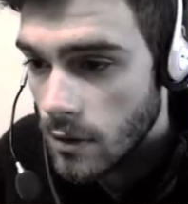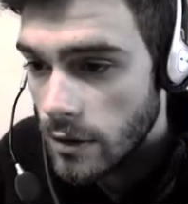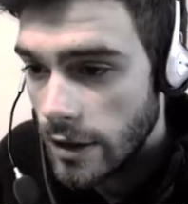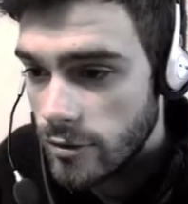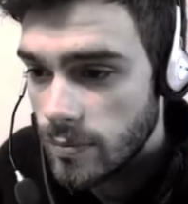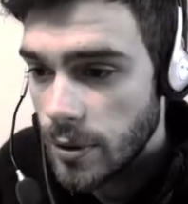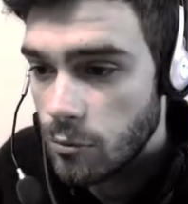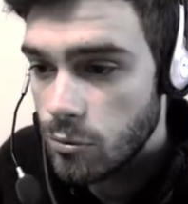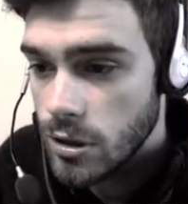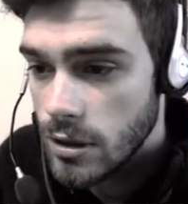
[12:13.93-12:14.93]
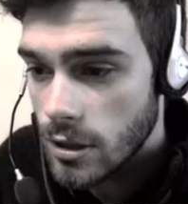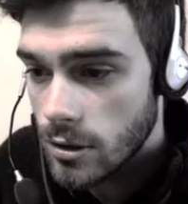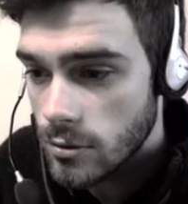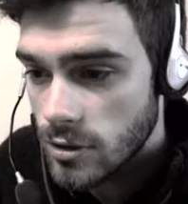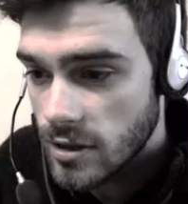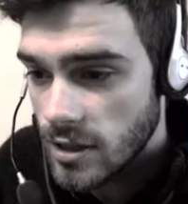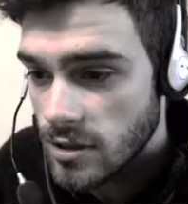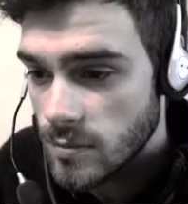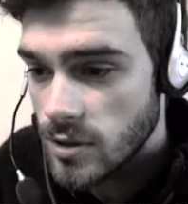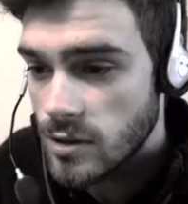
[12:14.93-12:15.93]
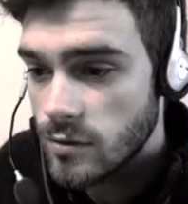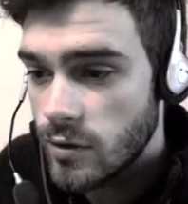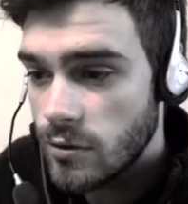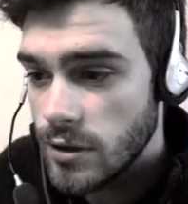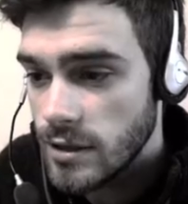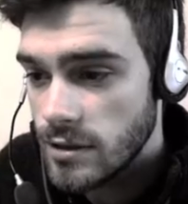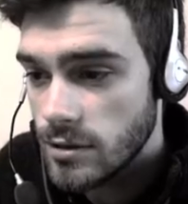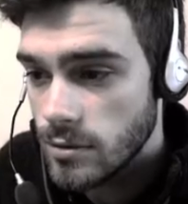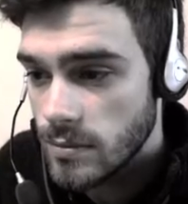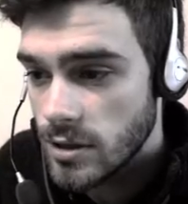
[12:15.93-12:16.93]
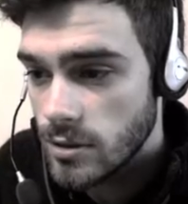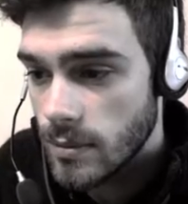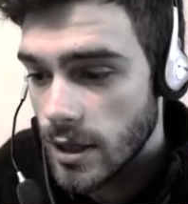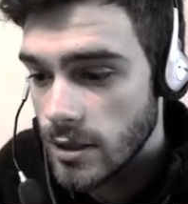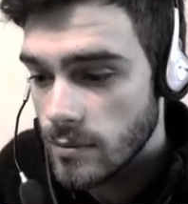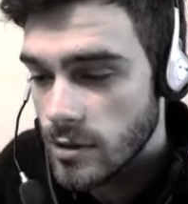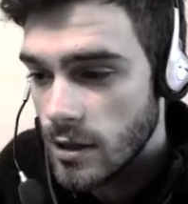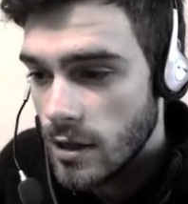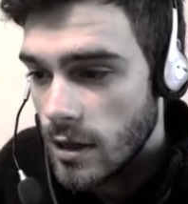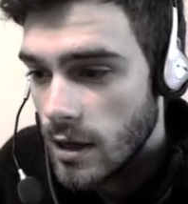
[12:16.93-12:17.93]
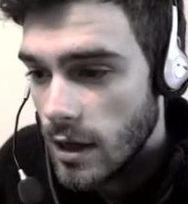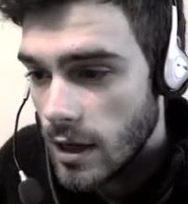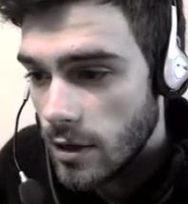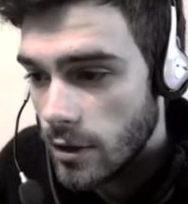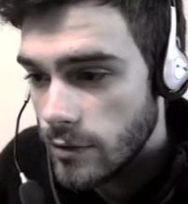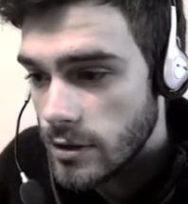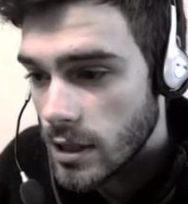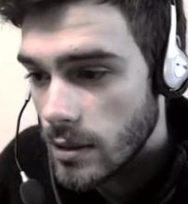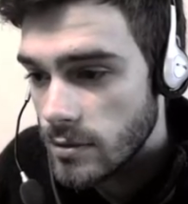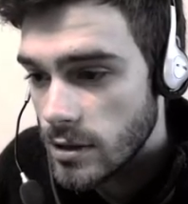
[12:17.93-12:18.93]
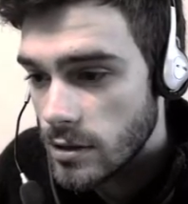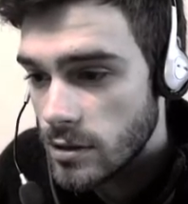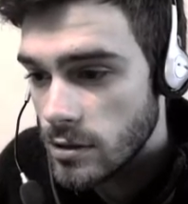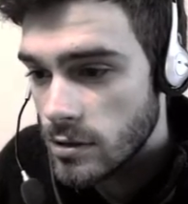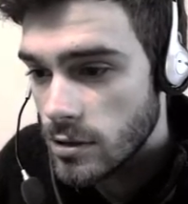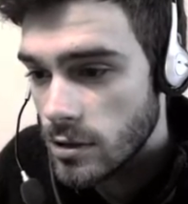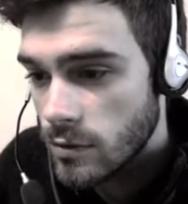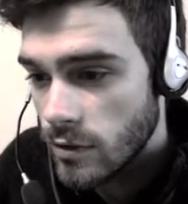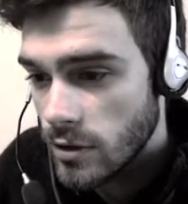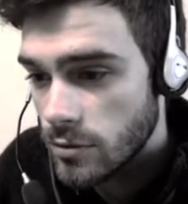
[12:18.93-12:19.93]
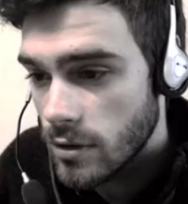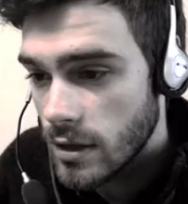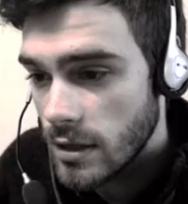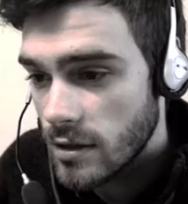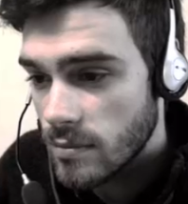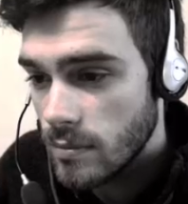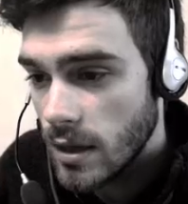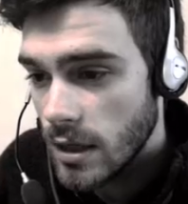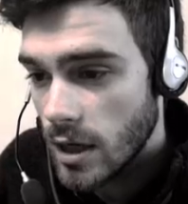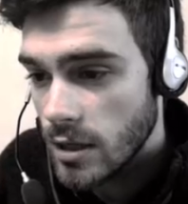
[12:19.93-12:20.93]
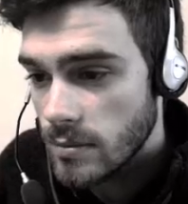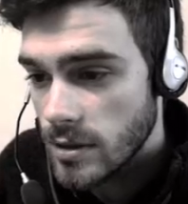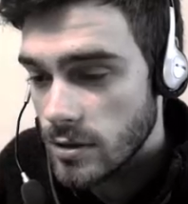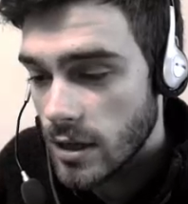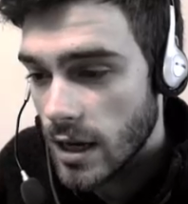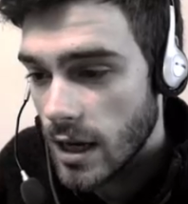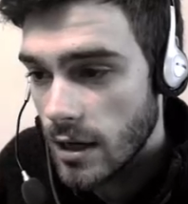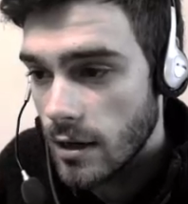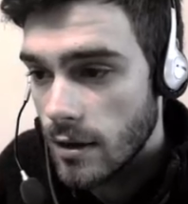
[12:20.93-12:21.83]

You have to pay really close attention, because it's very easy to miss some items. And oftentimes it's just a good thing to collect as many items as you can.